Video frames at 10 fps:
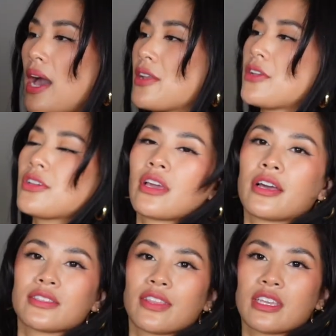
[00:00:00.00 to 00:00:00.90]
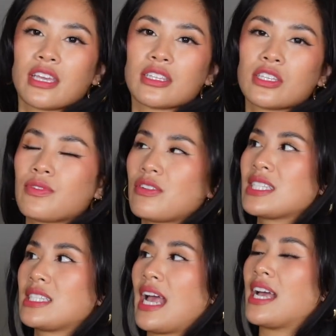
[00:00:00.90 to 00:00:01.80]
I know you guys are thinking this is very
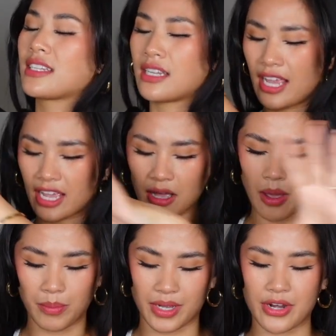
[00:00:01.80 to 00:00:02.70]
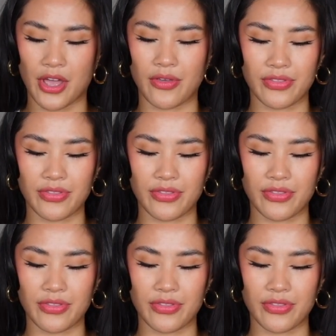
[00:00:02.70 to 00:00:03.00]
standard ling, but no,